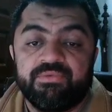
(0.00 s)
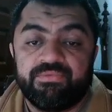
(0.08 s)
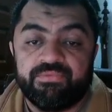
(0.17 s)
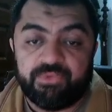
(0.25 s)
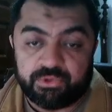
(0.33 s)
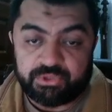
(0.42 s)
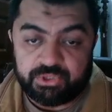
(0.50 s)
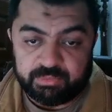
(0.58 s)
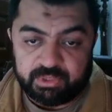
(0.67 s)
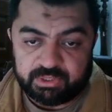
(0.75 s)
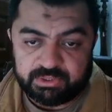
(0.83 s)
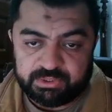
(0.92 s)
40
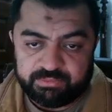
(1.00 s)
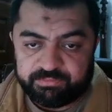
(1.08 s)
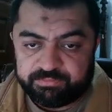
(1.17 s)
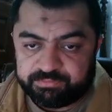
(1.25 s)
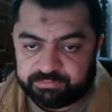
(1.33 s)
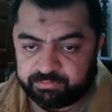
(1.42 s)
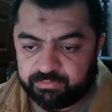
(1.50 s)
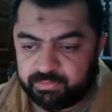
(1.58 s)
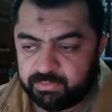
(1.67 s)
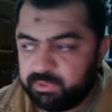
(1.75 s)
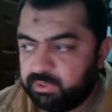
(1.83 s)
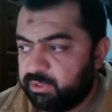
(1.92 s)
marks.
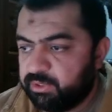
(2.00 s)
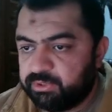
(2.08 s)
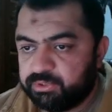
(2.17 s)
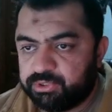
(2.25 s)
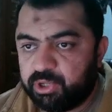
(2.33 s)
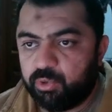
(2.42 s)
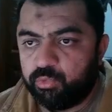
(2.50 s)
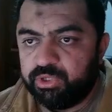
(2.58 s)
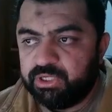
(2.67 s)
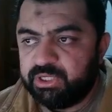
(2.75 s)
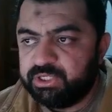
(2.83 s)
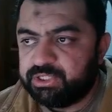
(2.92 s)
So now we
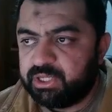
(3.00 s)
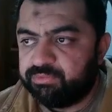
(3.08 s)
need a